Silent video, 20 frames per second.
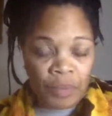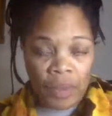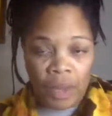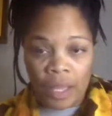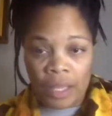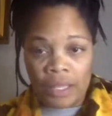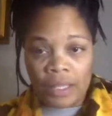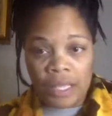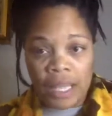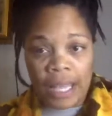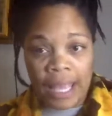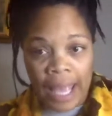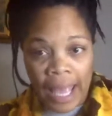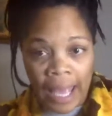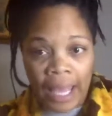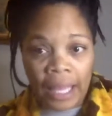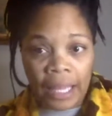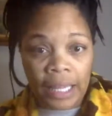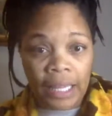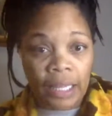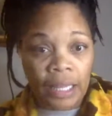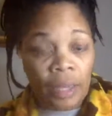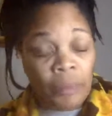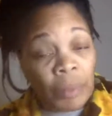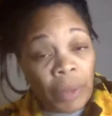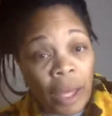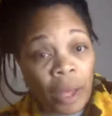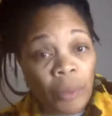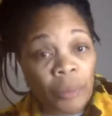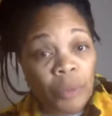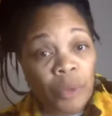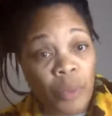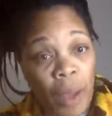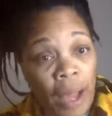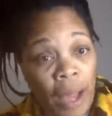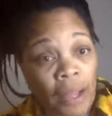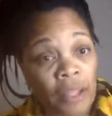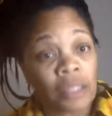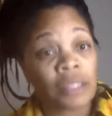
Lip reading: and say, hey, let me help you out.